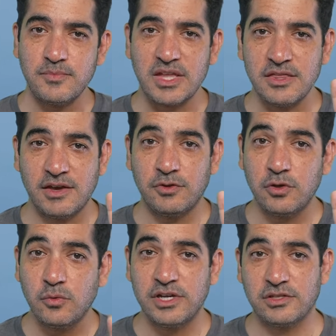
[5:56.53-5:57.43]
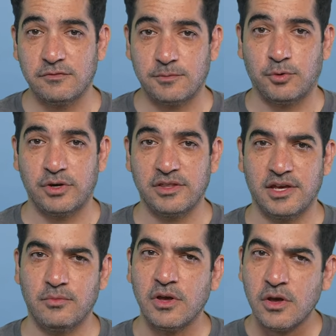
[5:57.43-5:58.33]
They have two ways of reporting
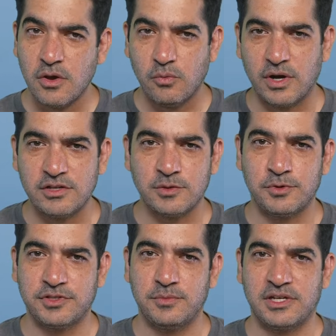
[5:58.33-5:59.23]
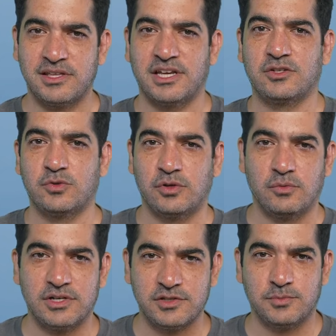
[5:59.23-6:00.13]
them. One is supposed to be contextual,
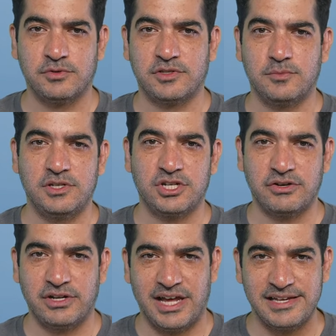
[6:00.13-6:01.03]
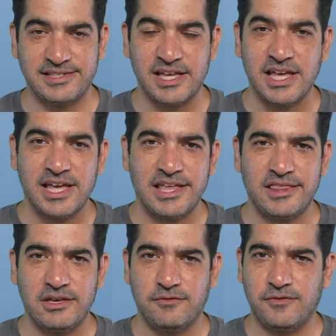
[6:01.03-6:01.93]
one is supposed to be generalized, and
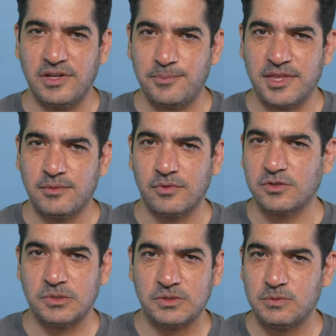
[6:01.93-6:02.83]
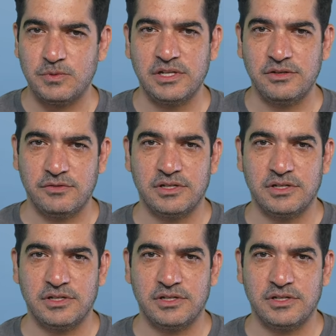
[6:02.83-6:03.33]
they flipped them, which was really, really